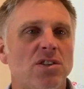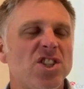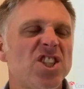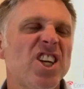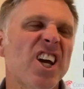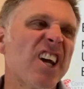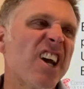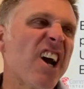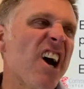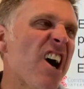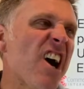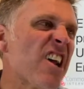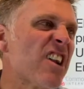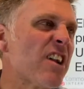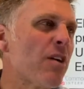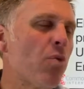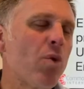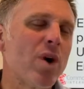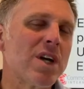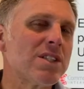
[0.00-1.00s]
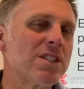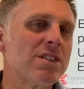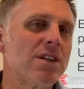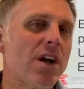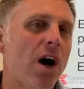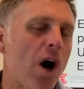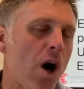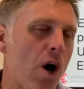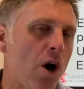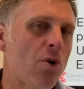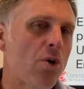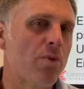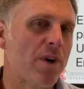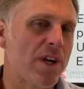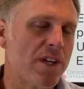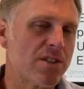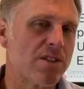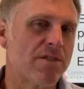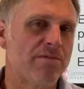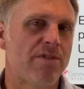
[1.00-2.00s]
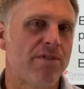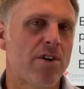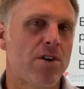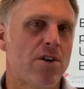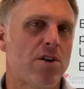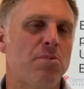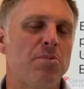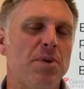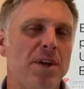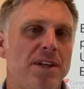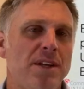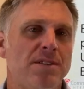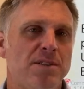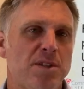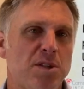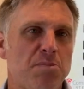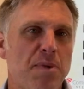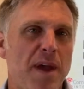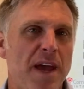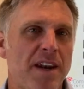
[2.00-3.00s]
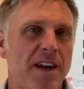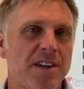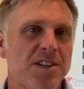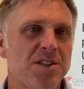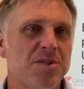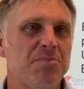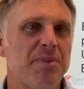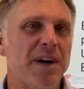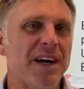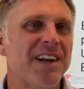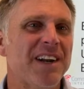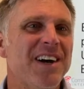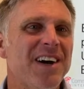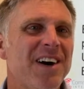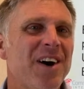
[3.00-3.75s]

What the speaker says: Checar wasn't always a verb in Spanish, but